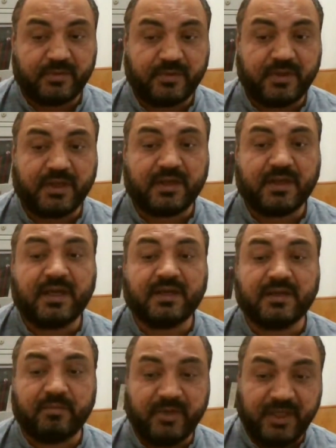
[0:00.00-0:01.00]
okay,
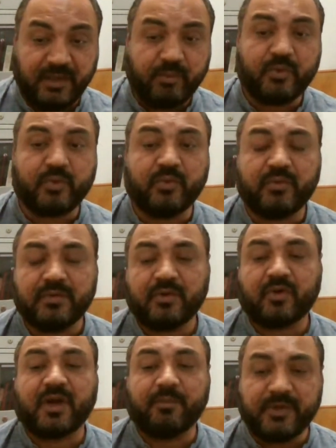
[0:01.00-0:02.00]
and be able to
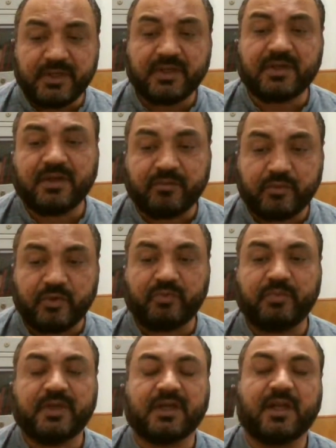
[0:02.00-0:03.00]
or competent enough to
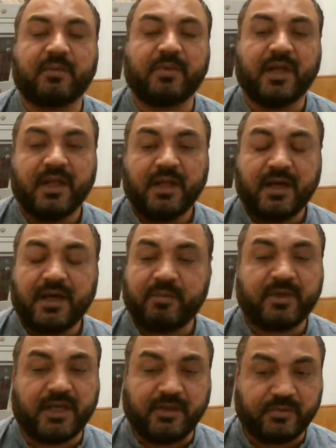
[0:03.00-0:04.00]
speak an
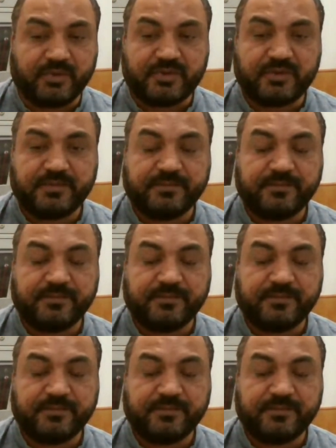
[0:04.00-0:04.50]
Arabic language.